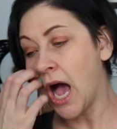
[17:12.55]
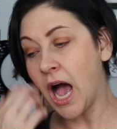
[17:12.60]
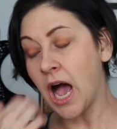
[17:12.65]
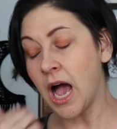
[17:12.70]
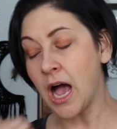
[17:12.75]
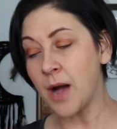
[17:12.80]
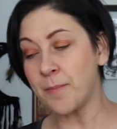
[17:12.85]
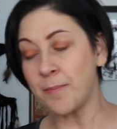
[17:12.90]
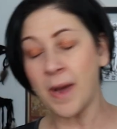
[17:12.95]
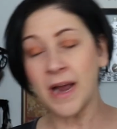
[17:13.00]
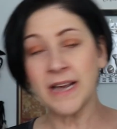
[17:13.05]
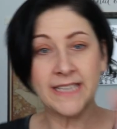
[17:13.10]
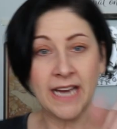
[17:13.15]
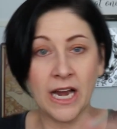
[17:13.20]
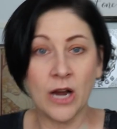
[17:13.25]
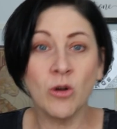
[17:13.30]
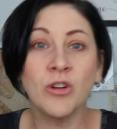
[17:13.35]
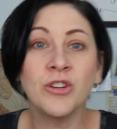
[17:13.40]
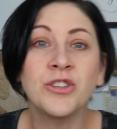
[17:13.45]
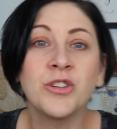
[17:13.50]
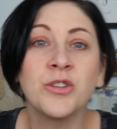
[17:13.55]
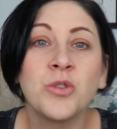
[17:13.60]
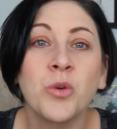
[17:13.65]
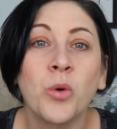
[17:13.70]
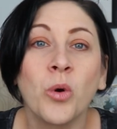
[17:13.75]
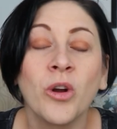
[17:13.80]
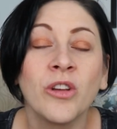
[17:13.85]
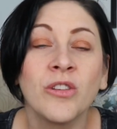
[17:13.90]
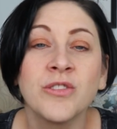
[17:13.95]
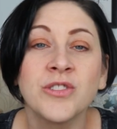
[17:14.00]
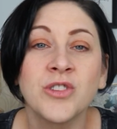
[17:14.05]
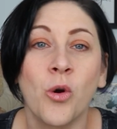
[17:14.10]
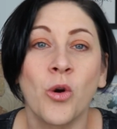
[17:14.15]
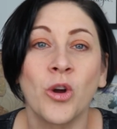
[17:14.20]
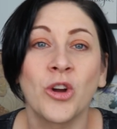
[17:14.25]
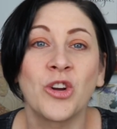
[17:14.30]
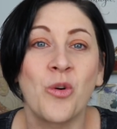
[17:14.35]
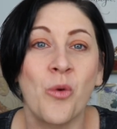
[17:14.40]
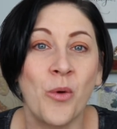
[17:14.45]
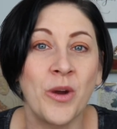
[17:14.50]
Um, my tarot tutorials
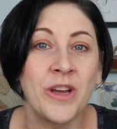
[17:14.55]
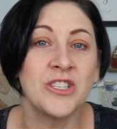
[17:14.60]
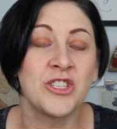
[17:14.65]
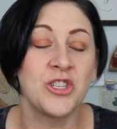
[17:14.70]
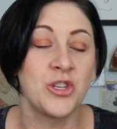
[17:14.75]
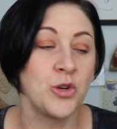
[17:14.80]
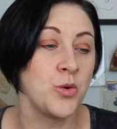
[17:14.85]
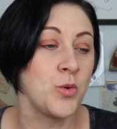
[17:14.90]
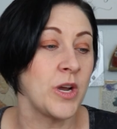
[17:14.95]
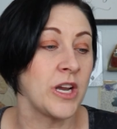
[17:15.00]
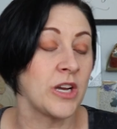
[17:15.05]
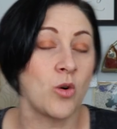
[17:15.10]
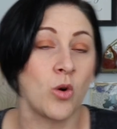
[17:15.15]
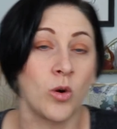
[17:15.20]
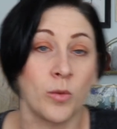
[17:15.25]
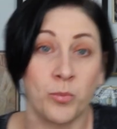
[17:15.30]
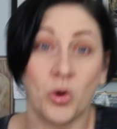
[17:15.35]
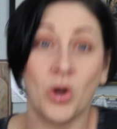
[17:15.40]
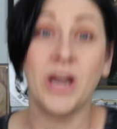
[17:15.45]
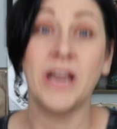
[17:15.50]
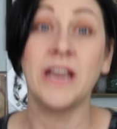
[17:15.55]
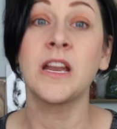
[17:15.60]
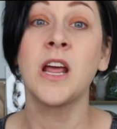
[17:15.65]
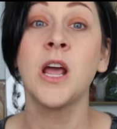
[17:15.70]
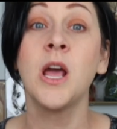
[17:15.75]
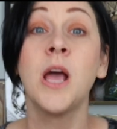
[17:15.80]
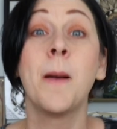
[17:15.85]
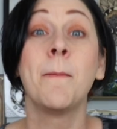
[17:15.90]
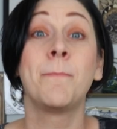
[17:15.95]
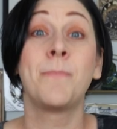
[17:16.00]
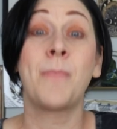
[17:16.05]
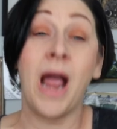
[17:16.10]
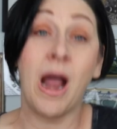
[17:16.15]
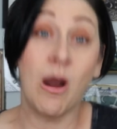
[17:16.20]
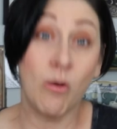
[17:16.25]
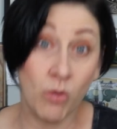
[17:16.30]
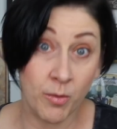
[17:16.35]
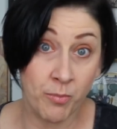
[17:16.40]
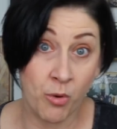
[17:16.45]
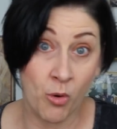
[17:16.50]
are going to incorporate
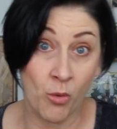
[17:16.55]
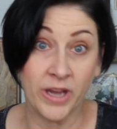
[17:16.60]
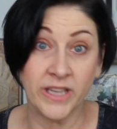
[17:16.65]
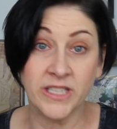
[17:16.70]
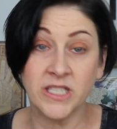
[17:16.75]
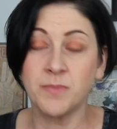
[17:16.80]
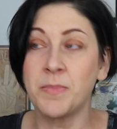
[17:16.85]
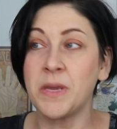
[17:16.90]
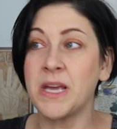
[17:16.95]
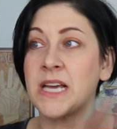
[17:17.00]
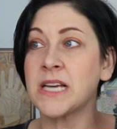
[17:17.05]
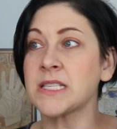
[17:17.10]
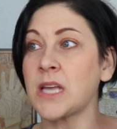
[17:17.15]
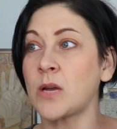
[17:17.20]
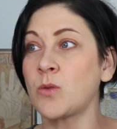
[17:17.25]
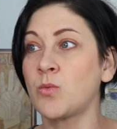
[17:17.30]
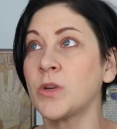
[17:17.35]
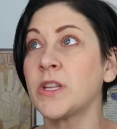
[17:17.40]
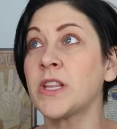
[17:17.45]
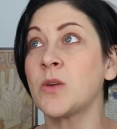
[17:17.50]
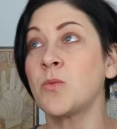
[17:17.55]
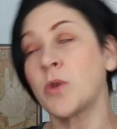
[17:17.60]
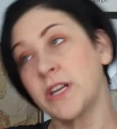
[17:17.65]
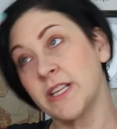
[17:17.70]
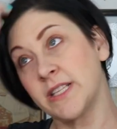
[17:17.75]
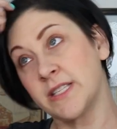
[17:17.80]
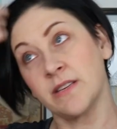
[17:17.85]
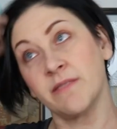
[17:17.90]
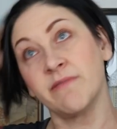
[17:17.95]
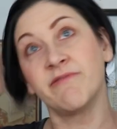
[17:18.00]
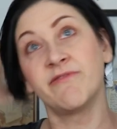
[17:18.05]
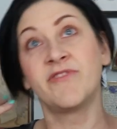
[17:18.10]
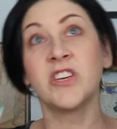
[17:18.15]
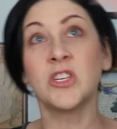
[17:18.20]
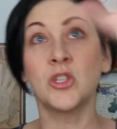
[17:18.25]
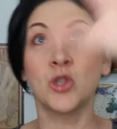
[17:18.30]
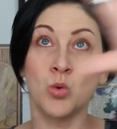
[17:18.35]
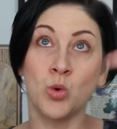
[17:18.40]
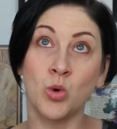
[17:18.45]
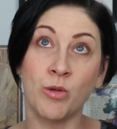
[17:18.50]
PowerPoint because I really wanted some
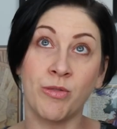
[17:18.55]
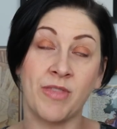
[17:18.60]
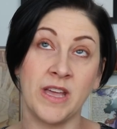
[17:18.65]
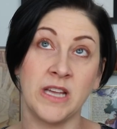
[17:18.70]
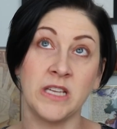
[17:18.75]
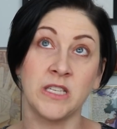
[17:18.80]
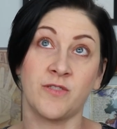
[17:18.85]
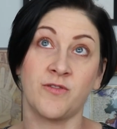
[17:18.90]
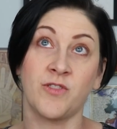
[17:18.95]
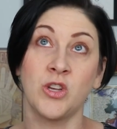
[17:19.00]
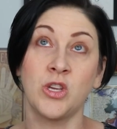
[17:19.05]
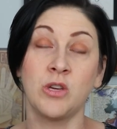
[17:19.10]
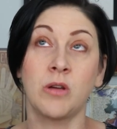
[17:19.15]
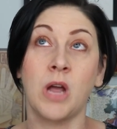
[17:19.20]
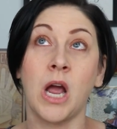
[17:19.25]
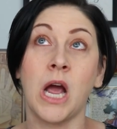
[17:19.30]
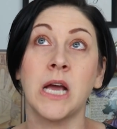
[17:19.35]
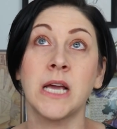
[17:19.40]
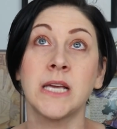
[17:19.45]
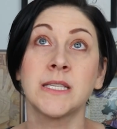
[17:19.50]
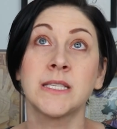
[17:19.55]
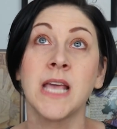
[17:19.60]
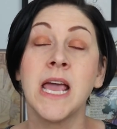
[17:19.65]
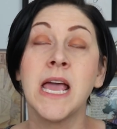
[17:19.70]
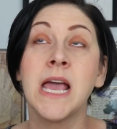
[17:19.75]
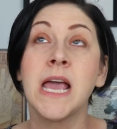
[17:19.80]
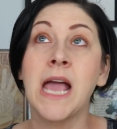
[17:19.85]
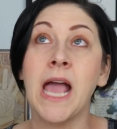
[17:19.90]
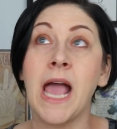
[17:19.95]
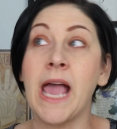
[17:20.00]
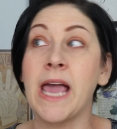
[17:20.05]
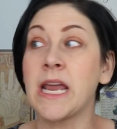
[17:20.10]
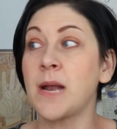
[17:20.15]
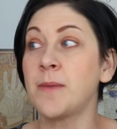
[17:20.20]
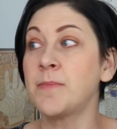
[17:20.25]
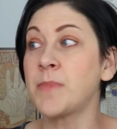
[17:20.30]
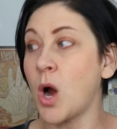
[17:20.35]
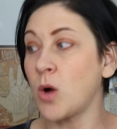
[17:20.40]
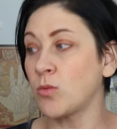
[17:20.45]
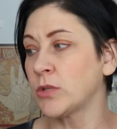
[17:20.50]
visual things for you guys and
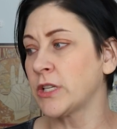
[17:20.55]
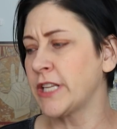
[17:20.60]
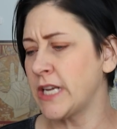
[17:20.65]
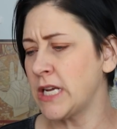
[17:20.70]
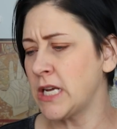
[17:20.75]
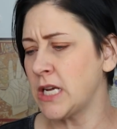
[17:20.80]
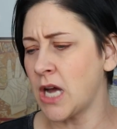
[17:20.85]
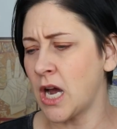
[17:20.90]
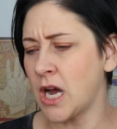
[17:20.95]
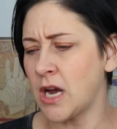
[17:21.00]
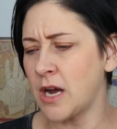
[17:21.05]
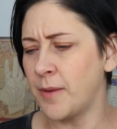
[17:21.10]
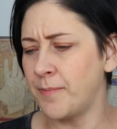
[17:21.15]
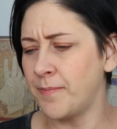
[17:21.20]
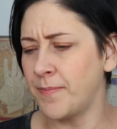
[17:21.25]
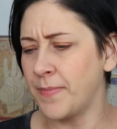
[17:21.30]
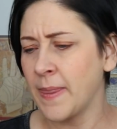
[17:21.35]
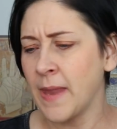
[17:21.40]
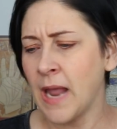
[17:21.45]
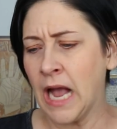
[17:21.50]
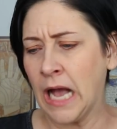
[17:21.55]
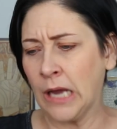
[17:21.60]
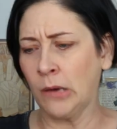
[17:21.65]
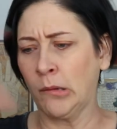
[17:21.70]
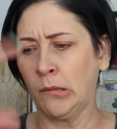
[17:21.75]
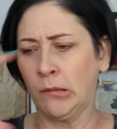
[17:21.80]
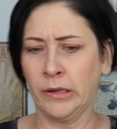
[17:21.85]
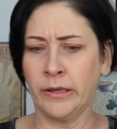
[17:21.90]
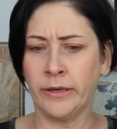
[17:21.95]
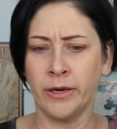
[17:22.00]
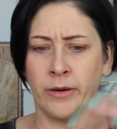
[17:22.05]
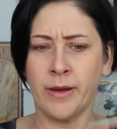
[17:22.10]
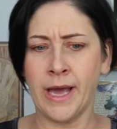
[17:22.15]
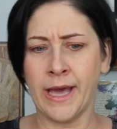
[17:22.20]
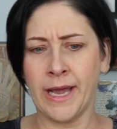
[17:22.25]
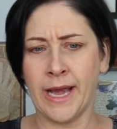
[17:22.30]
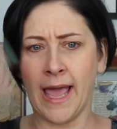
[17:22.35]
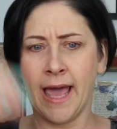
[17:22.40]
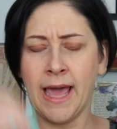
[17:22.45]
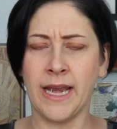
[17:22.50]
I'm not really, um, I don't really know
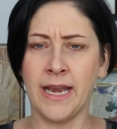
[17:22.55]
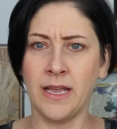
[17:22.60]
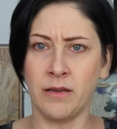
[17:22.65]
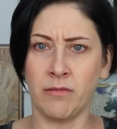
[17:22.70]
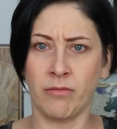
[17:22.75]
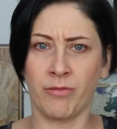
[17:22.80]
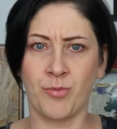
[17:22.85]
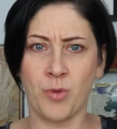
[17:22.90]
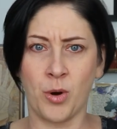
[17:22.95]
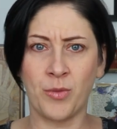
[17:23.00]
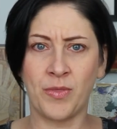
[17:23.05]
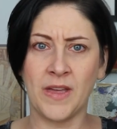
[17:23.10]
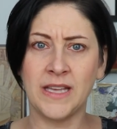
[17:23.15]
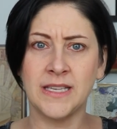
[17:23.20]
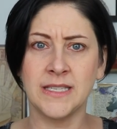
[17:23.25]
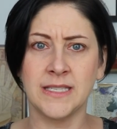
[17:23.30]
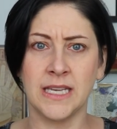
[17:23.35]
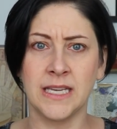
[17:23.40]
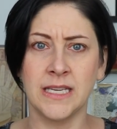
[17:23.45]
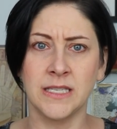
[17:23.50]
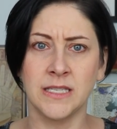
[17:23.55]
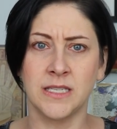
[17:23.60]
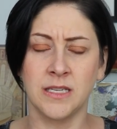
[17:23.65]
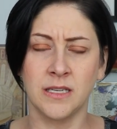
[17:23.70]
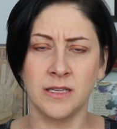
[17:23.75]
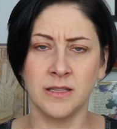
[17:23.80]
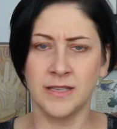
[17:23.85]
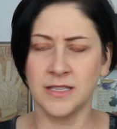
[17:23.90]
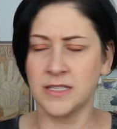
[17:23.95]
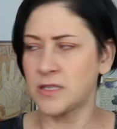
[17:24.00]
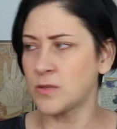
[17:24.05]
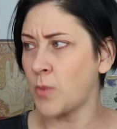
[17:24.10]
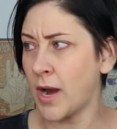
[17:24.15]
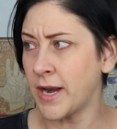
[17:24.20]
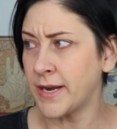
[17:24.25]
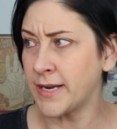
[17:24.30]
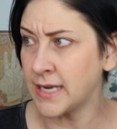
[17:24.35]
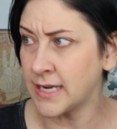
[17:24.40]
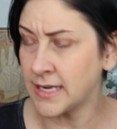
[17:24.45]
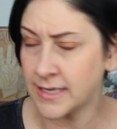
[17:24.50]
how to edit and throw things into, this is why
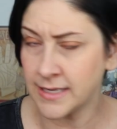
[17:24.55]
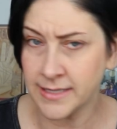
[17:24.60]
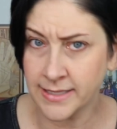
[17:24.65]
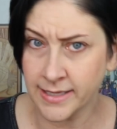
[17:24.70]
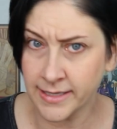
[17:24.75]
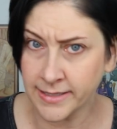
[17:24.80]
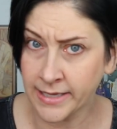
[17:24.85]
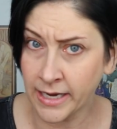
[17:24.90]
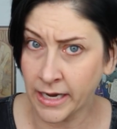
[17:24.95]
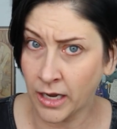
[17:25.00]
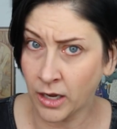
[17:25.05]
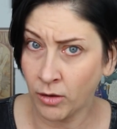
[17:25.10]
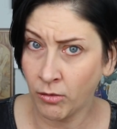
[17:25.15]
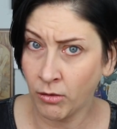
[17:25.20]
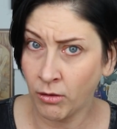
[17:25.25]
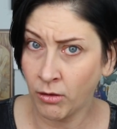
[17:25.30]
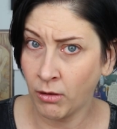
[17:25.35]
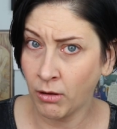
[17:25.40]
I need an assistant.